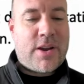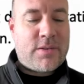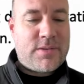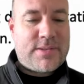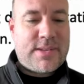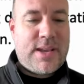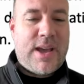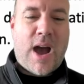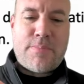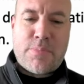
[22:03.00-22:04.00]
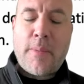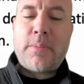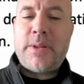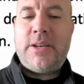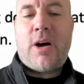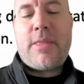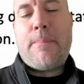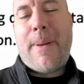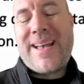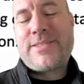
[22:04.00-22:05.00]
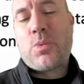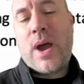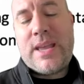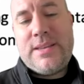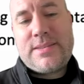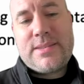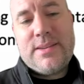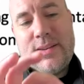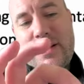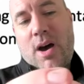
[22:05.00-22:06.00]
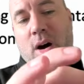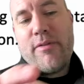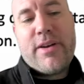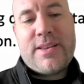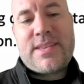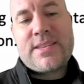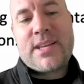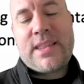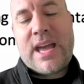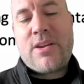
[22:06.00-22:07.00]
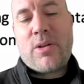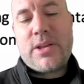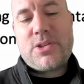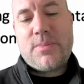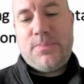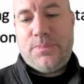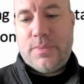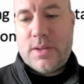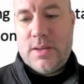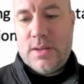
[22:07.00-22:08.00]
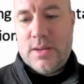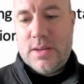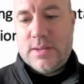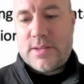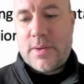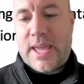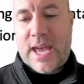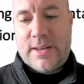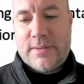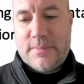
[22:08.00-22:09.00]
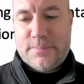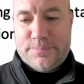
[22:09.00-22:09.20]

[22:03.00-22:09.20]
notes, are probably not the best ways of assessing that knowledge. So again,